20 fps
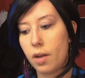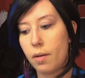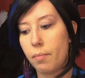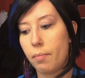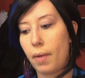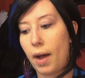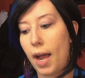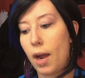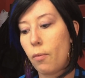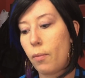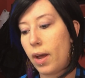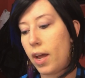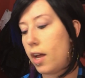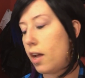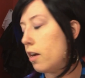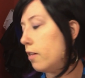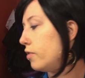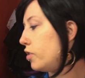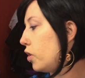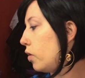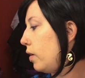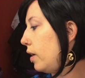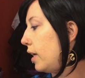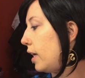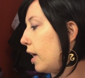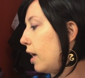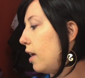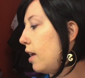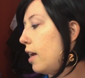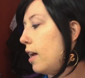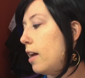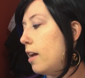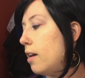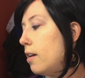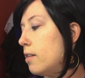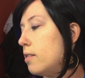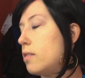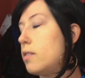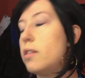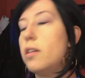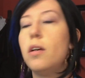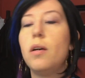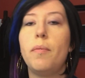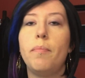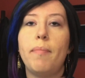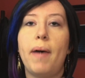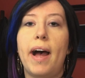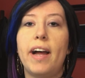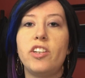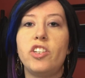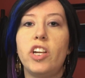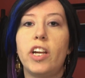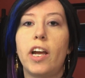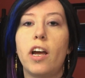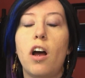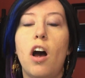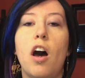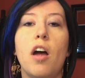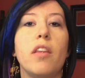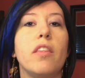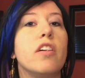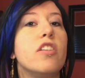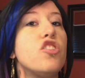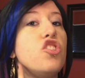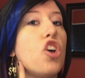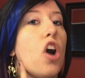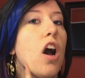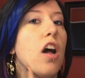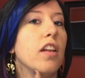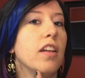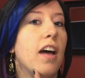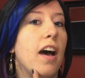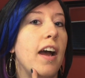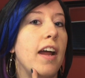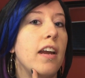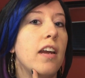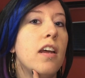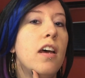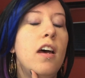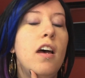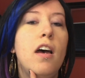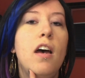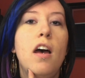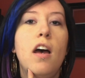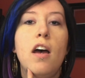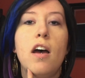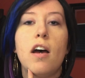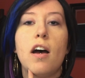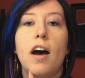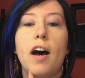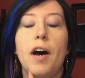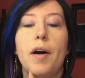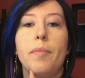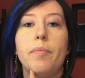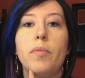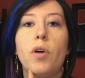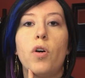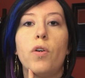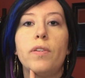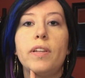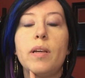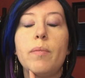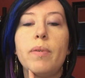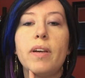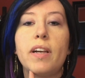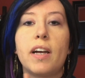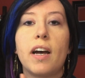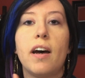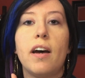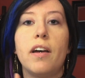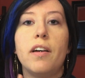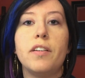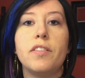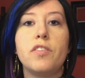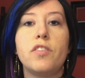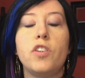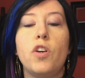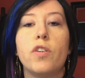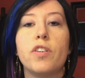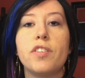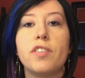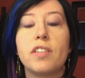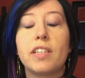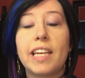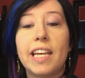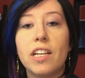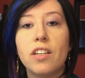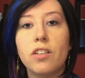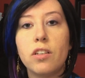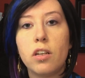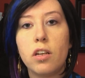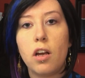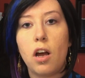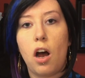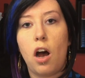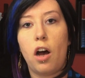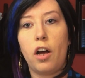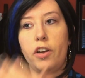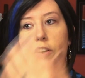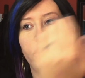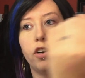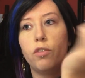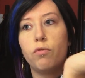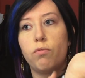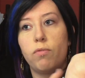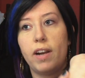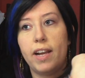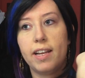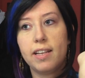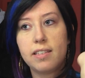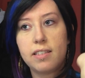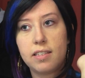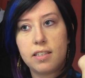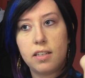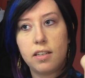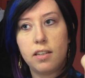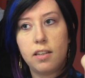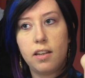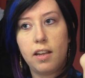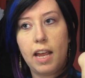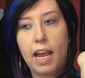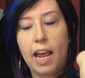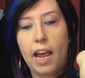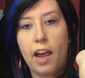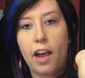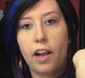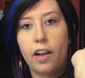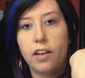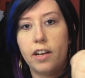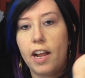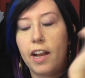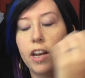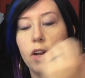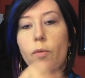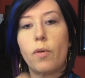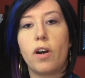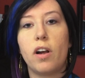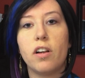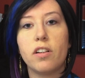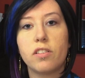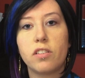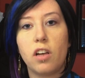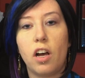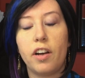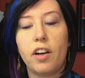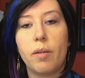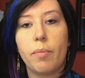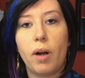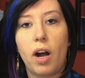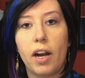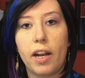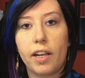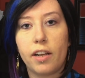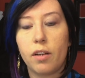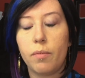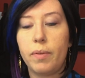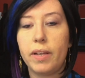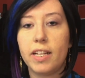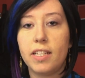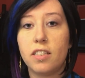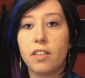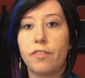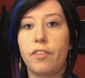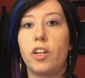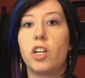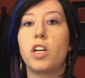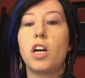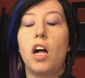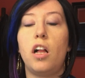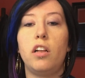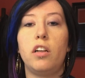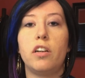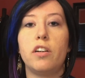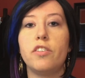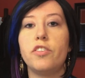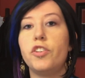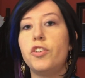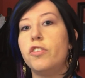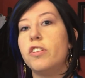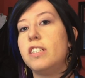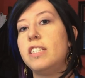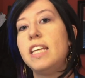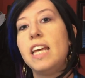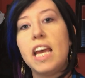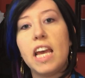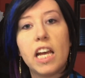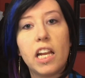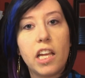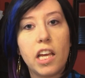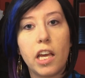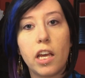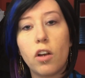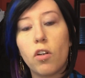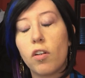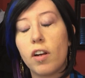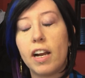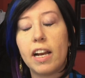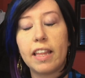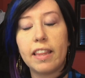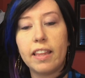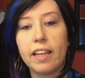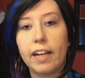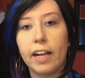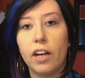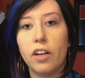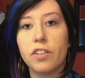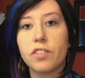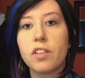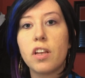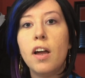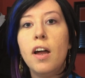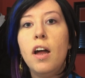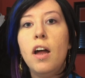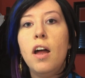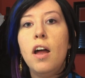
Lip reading: my way of doing it is matching it on the jawline. Only because your skin on your wrist and anywhere else on your body could be a different color due to tanning or anything else,